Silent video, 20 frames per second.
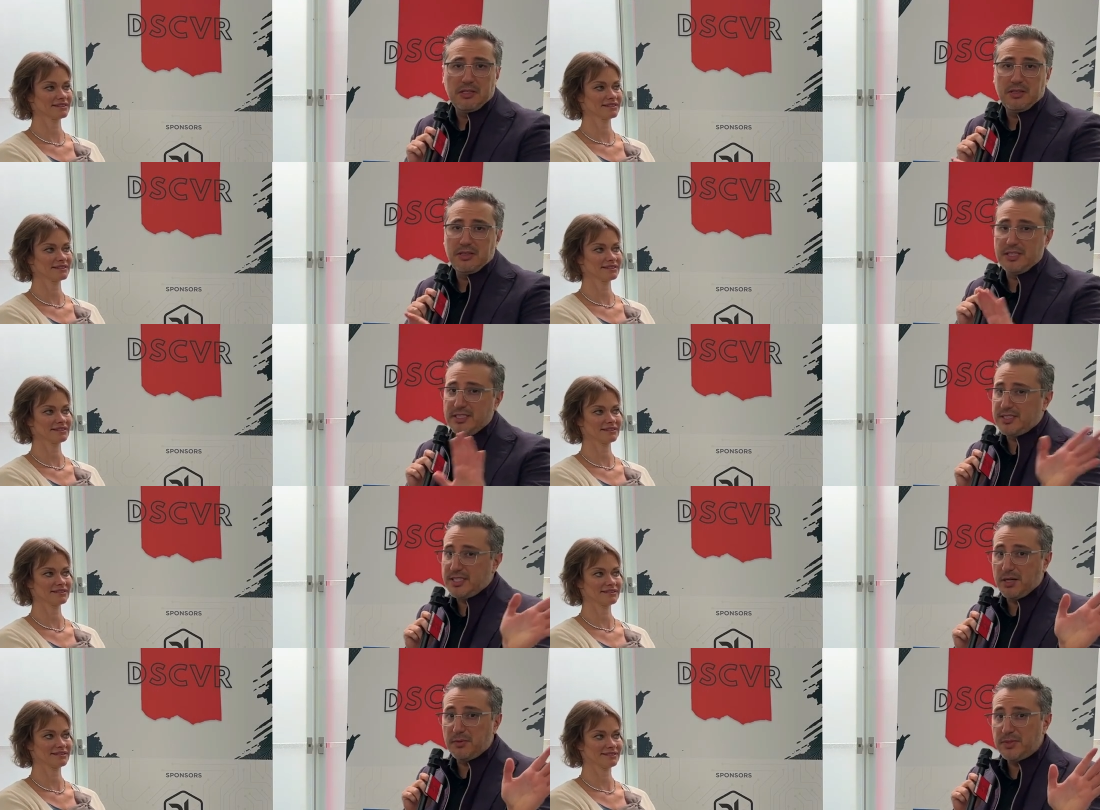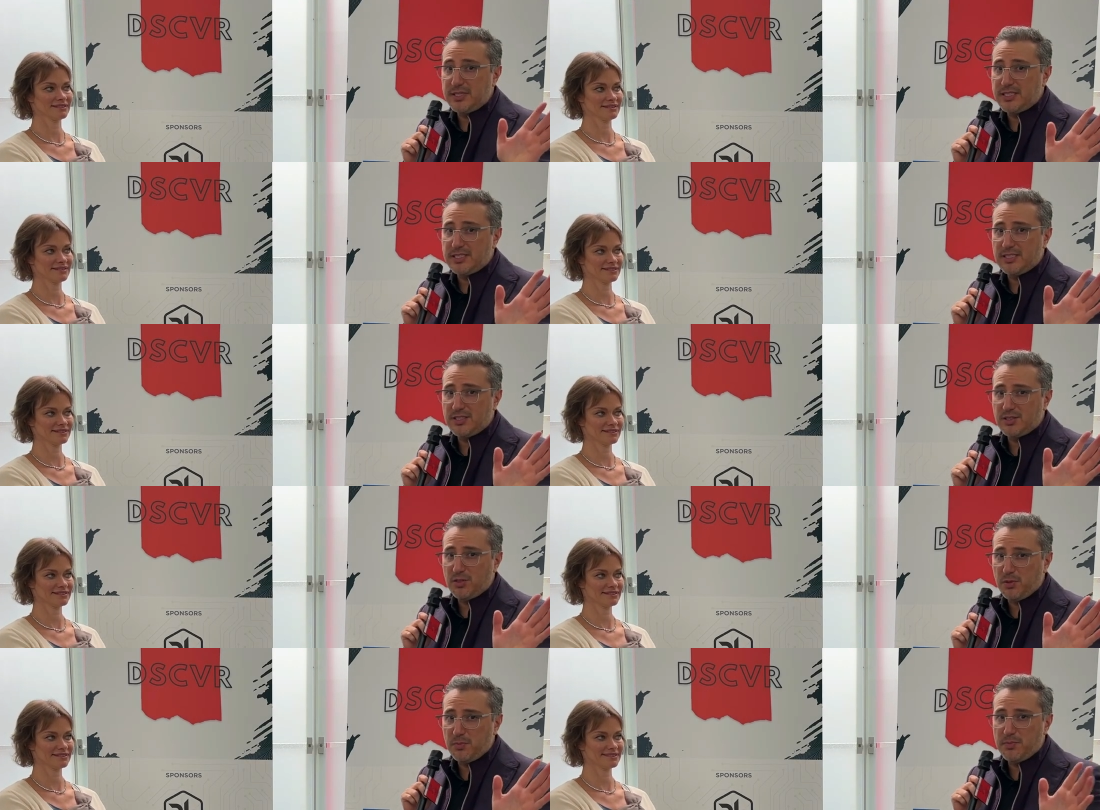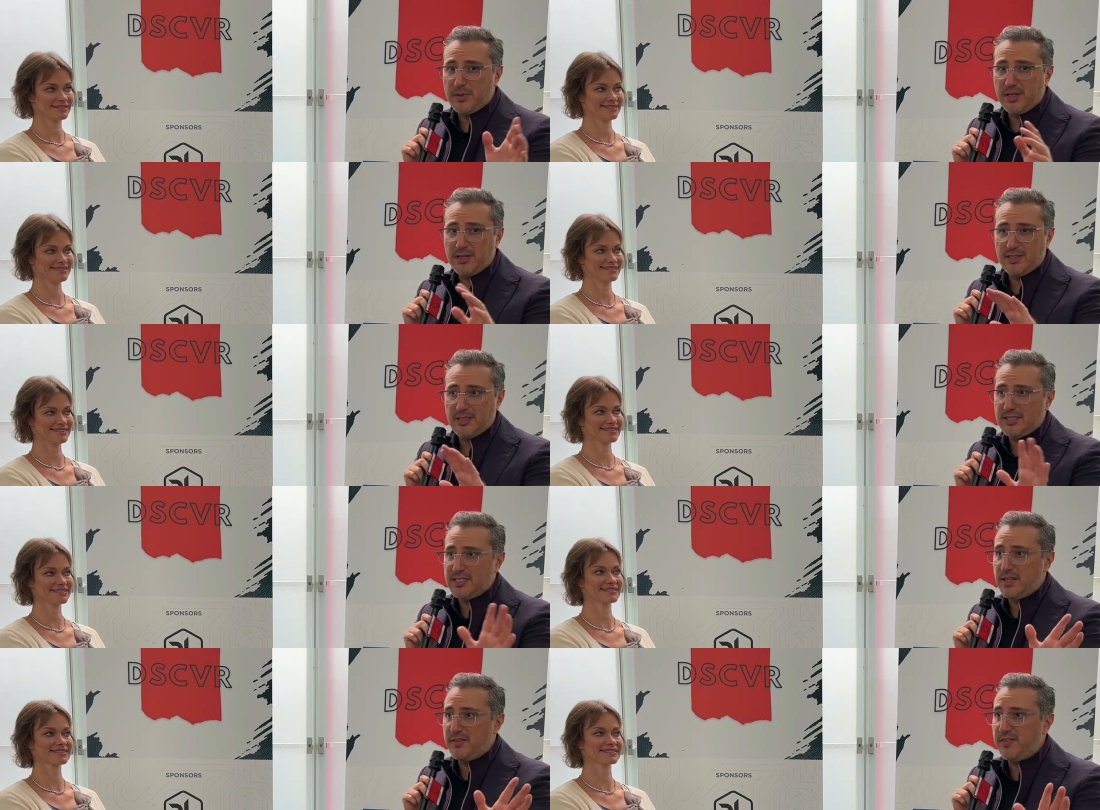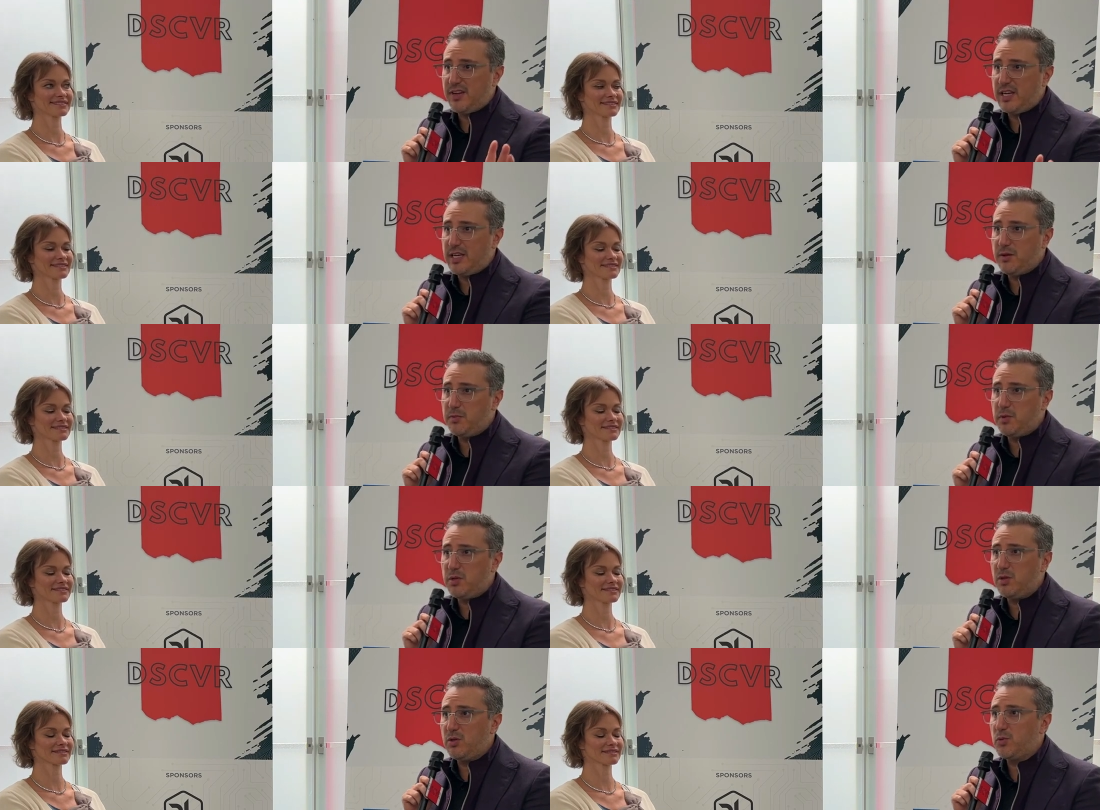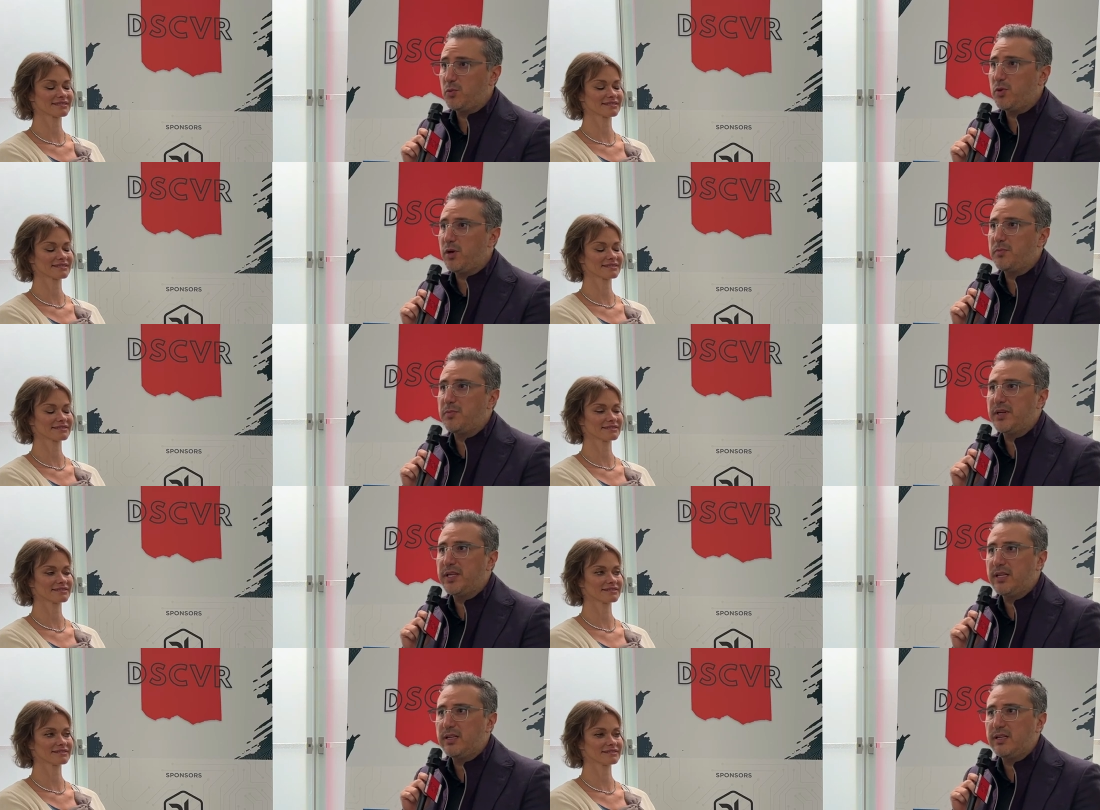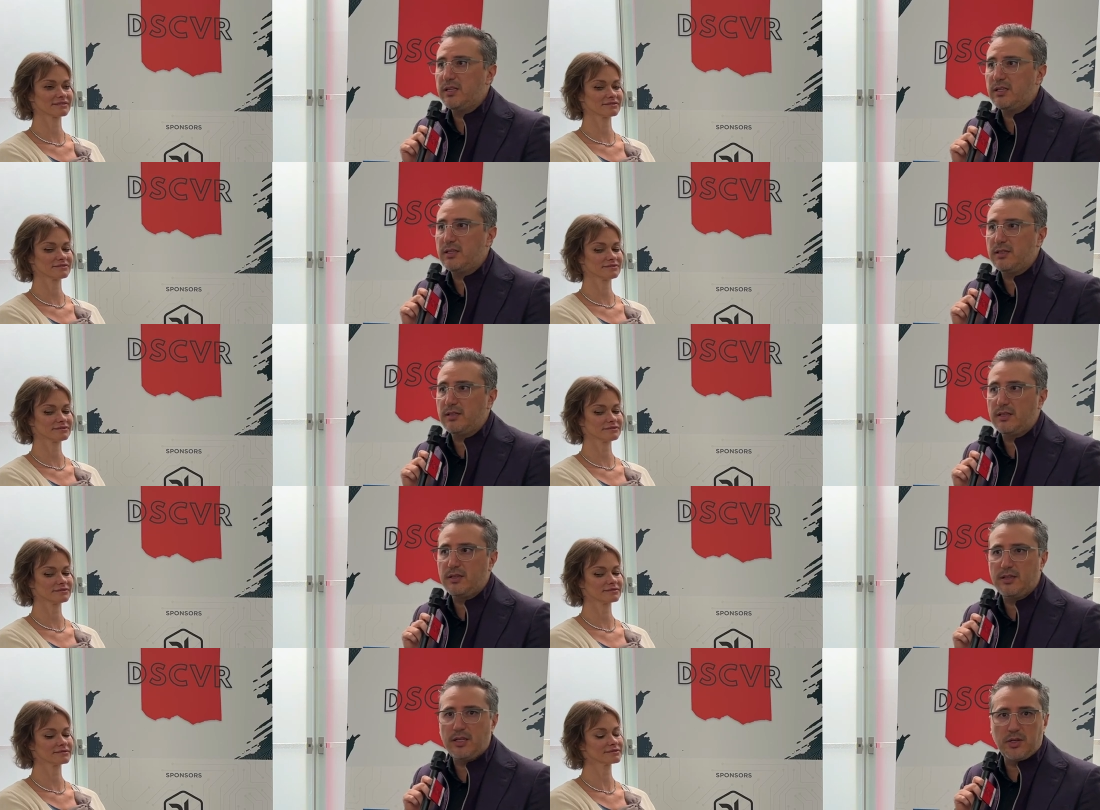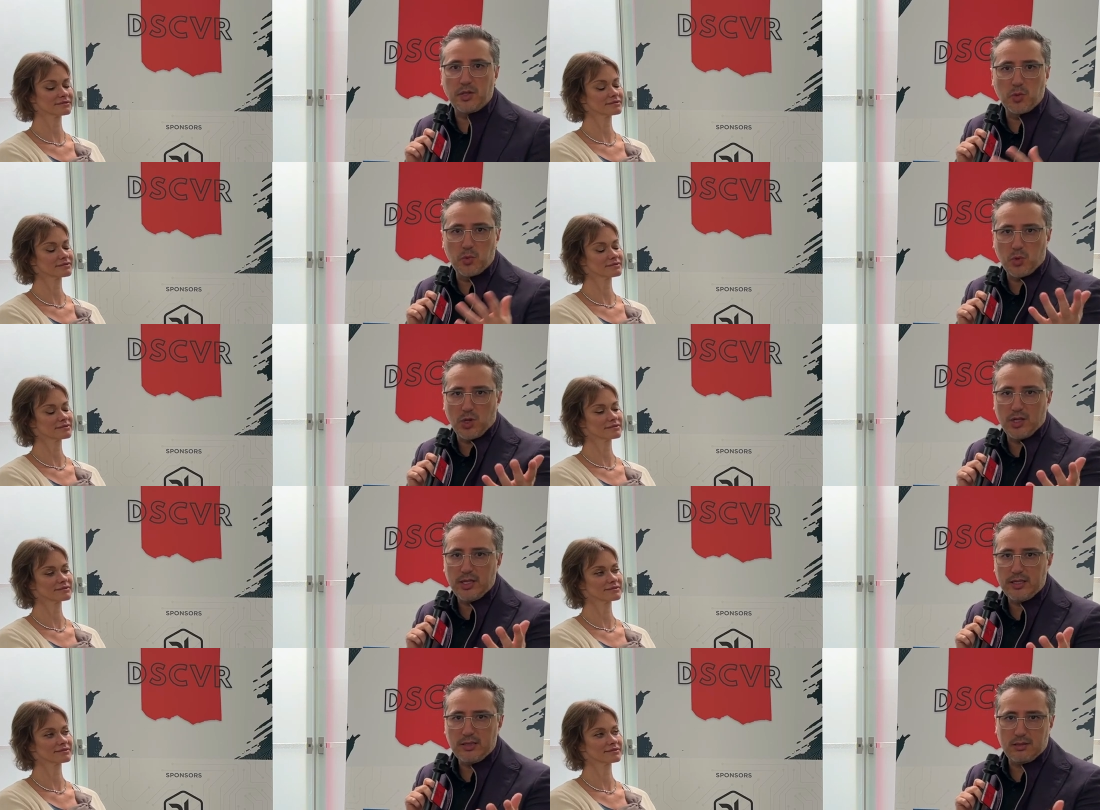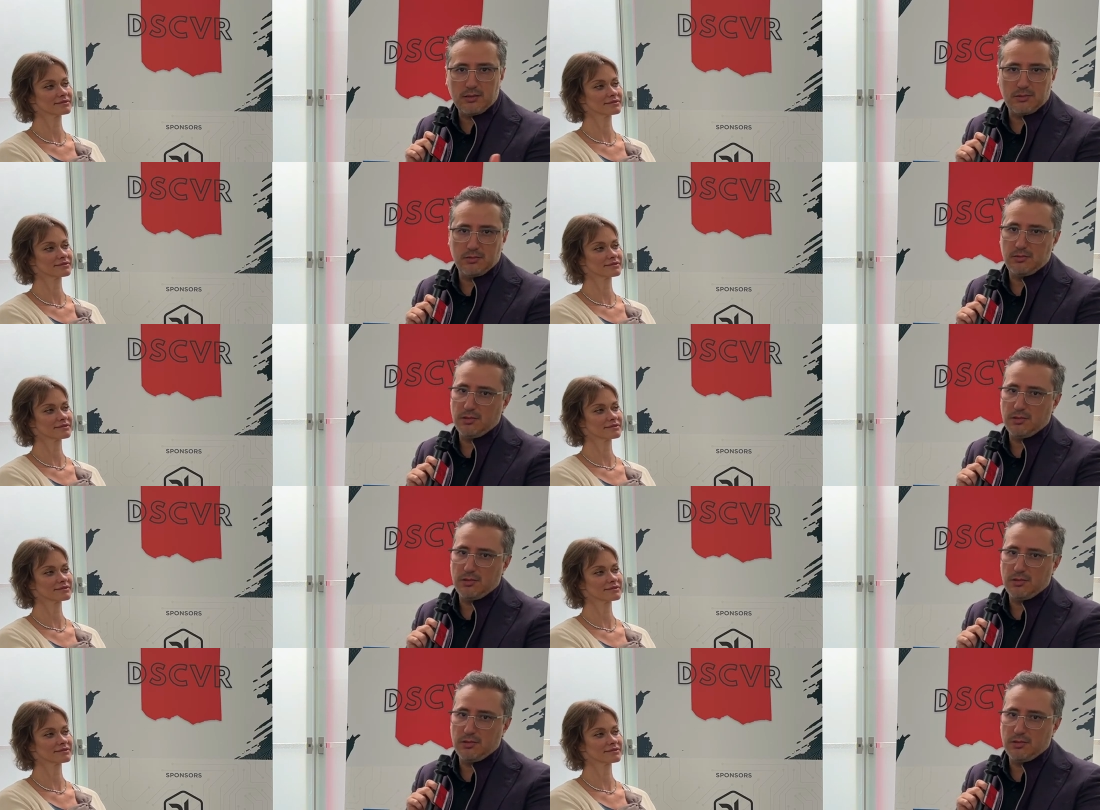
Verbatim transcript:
Speaker 1: The service is open, it's available. We're bringing the new wallet.